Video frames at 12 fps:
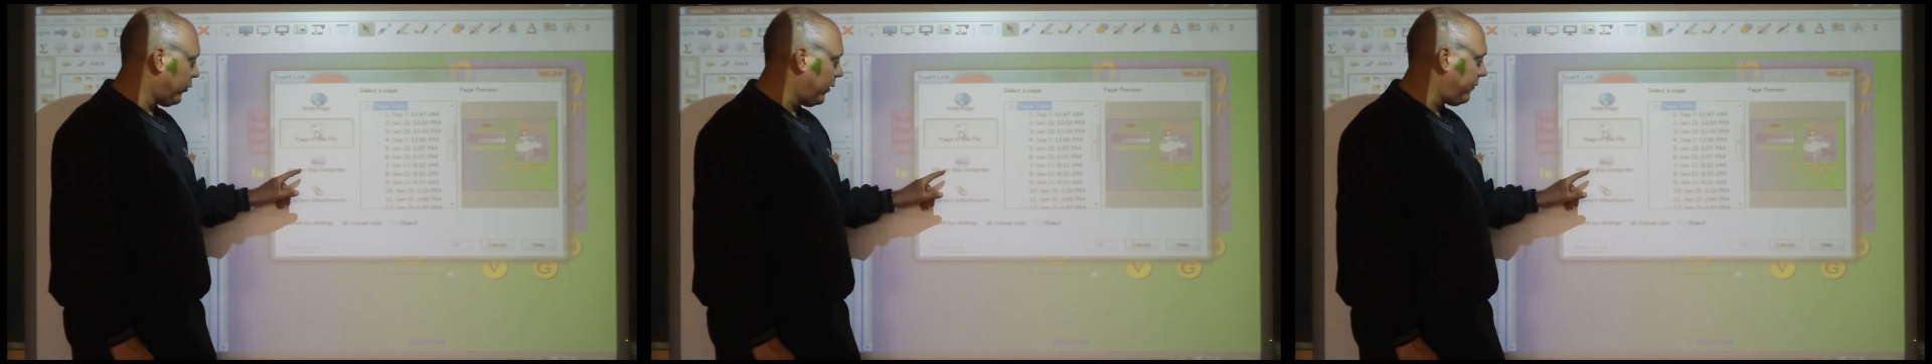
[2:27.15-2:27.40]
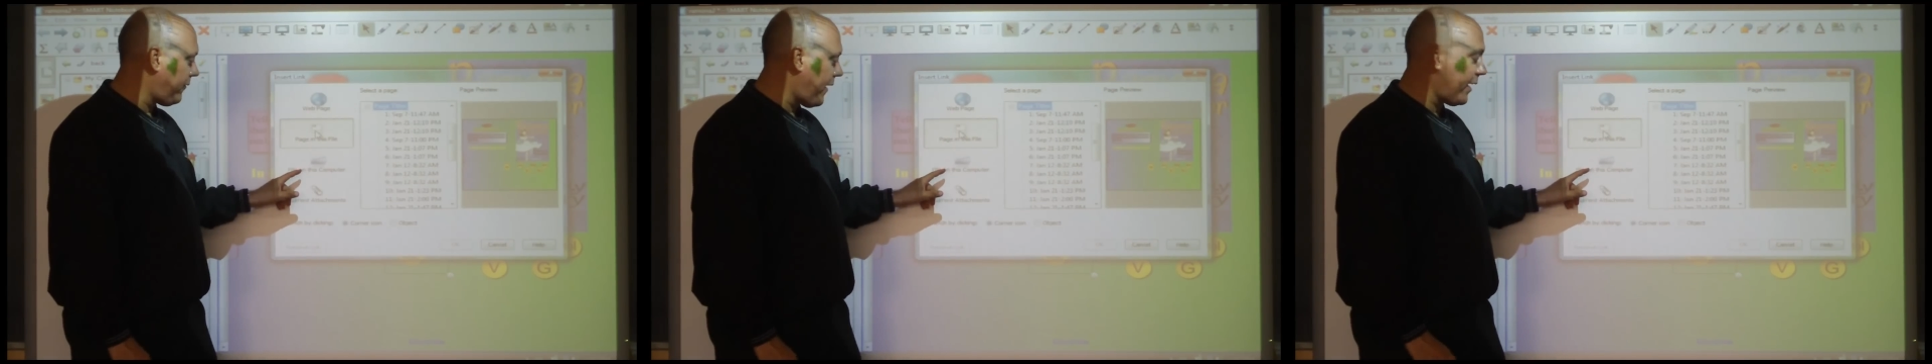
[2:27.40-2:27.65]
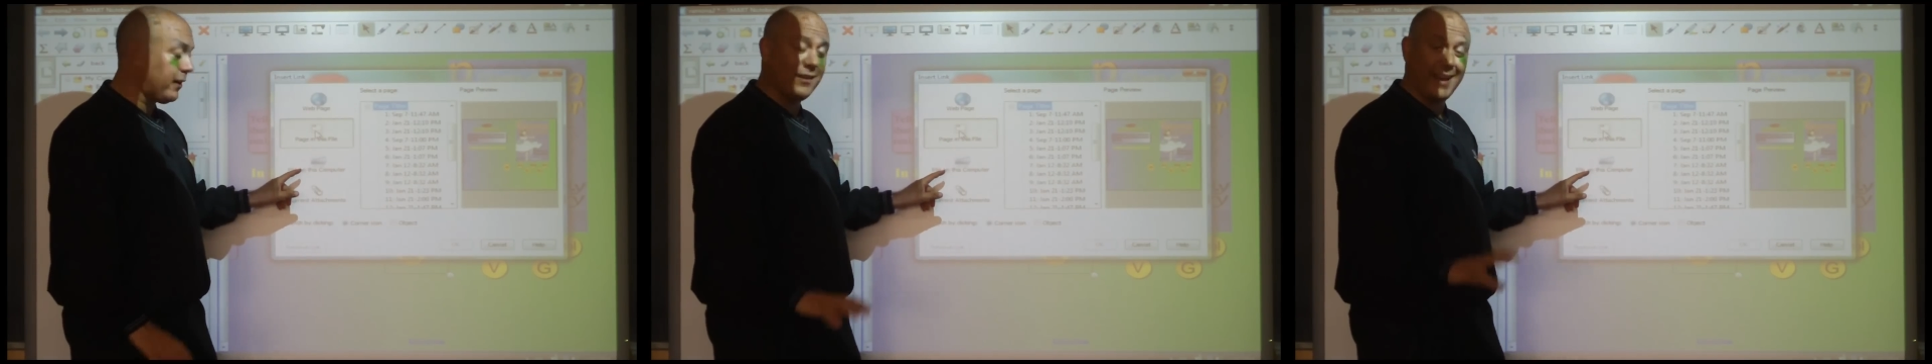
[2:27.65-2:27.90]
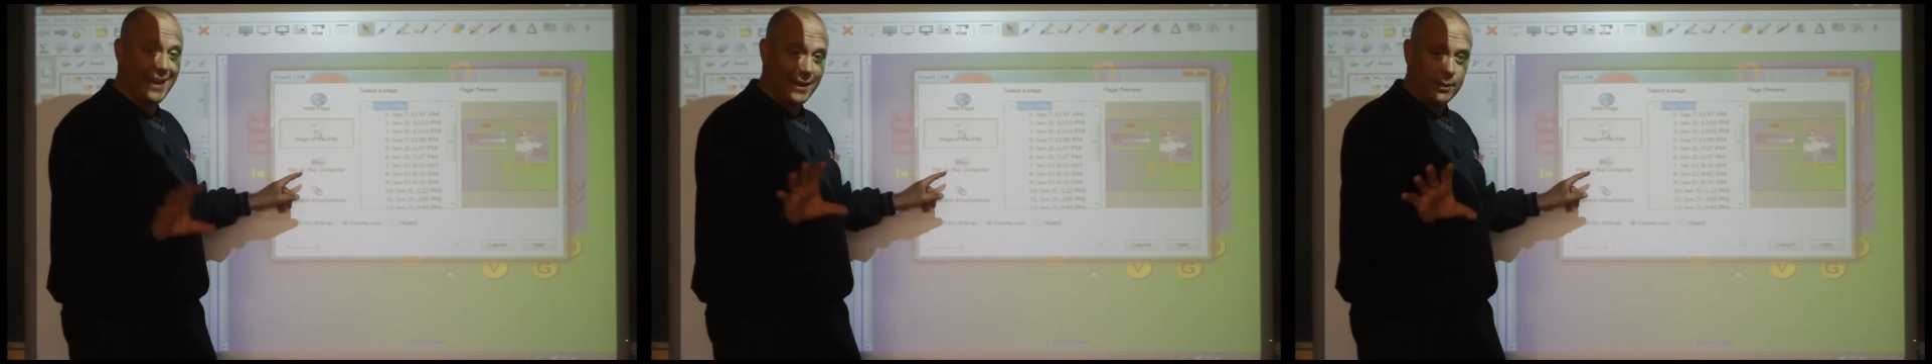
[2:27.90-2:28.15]
to a
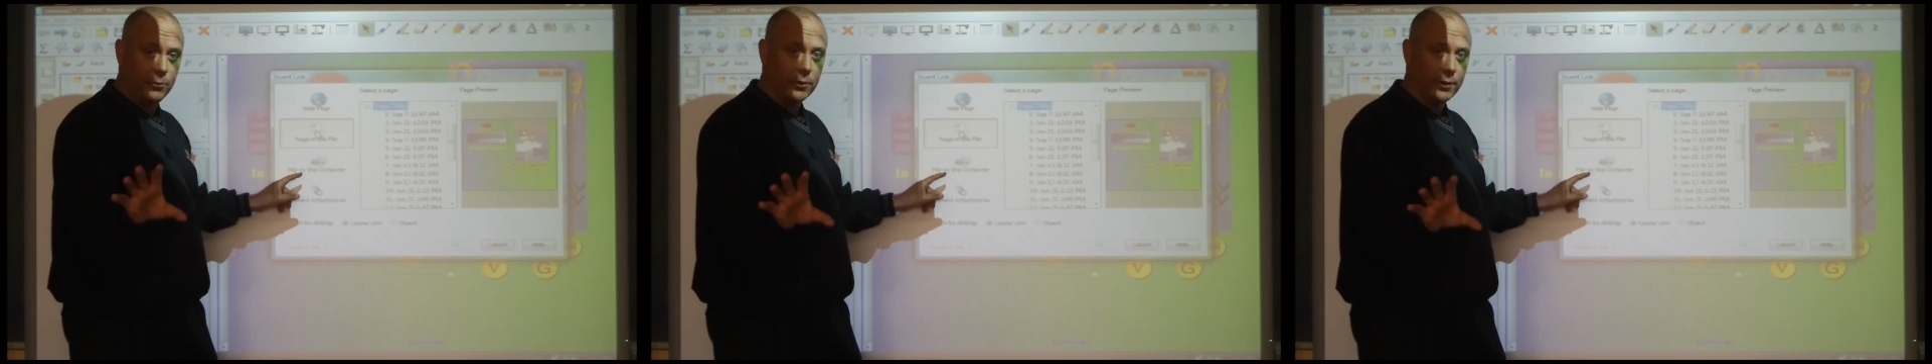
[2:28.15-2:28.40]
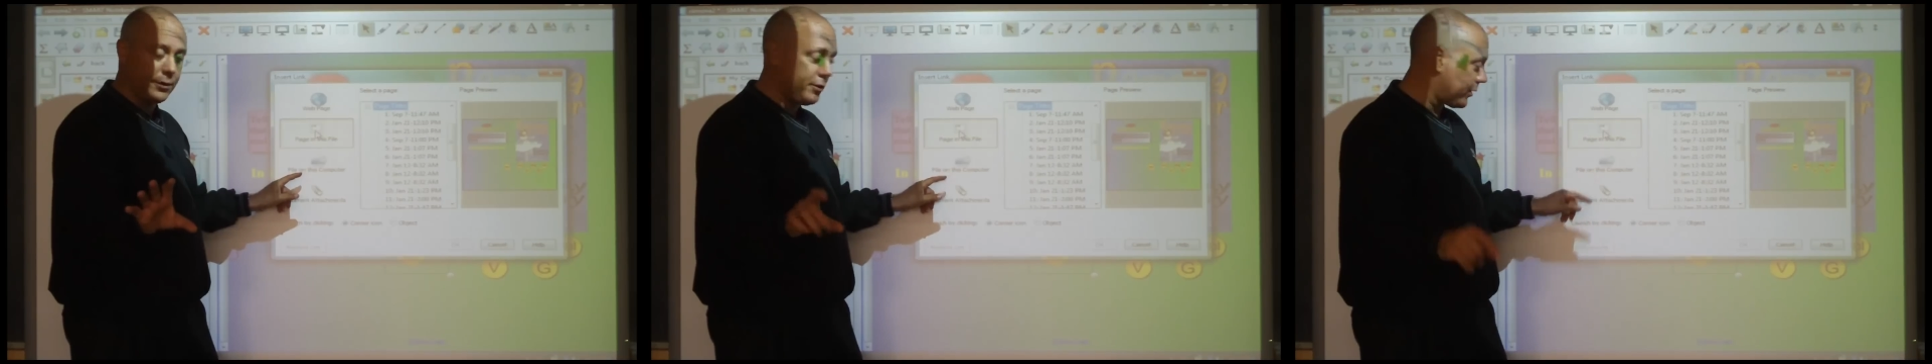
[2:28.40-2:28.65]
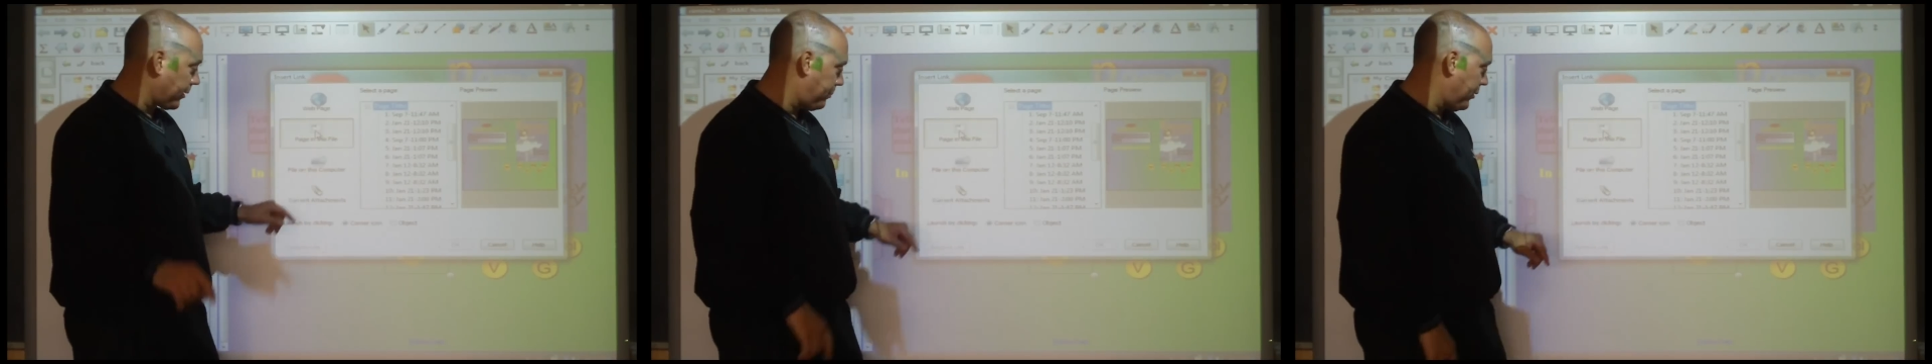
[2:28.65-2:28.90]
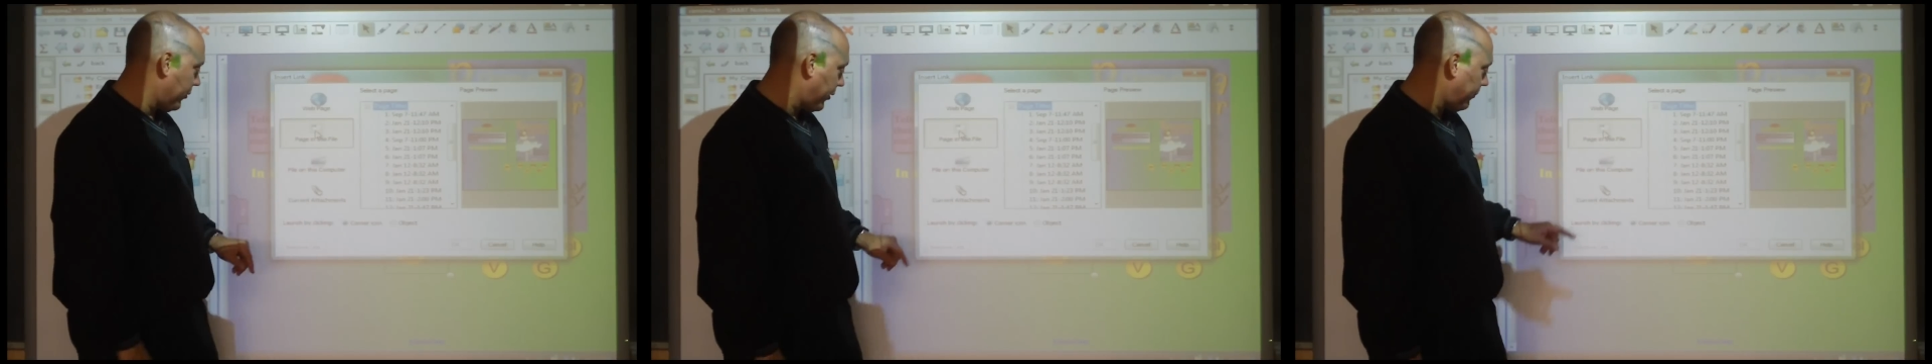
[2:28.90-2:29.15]
file anywhere on your
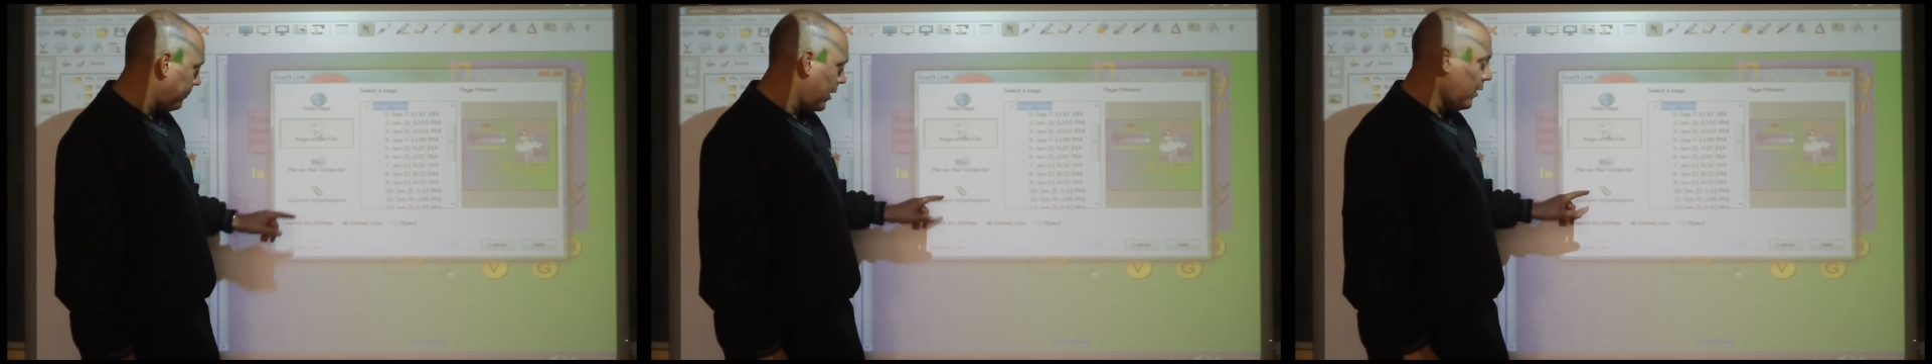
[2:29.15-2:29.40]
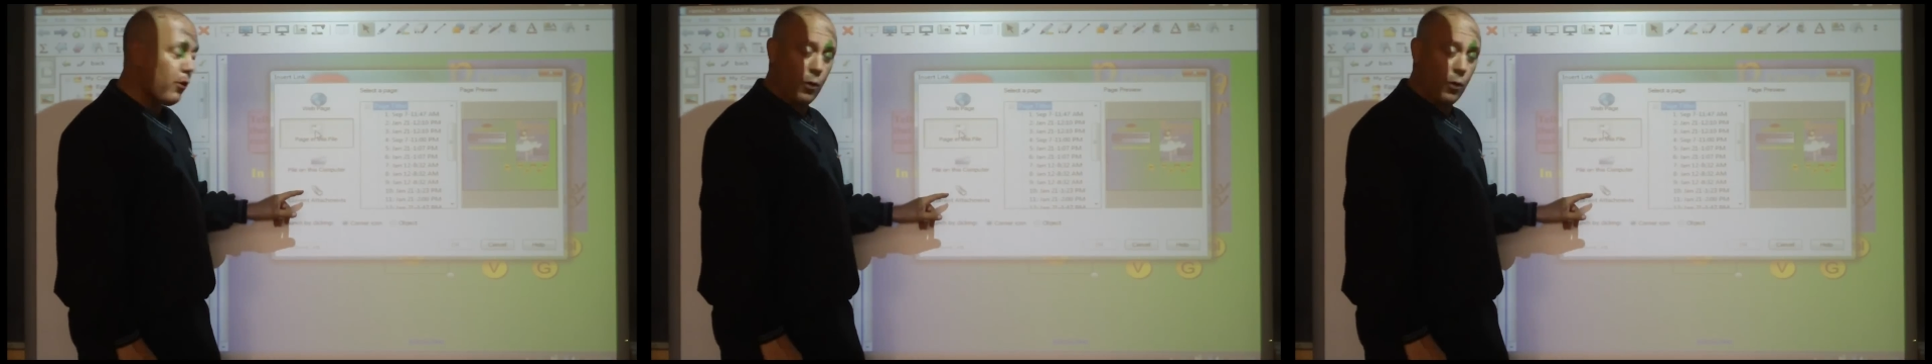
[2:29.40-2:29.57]
computer